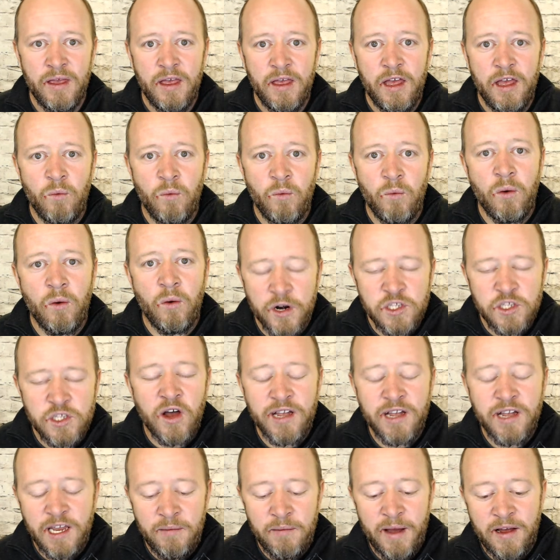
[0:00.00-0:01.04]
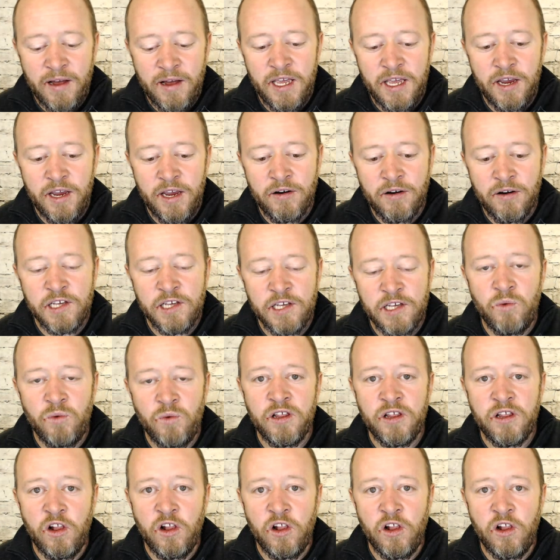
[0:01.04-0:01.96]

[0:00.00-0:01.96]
What we're talking about here is one of the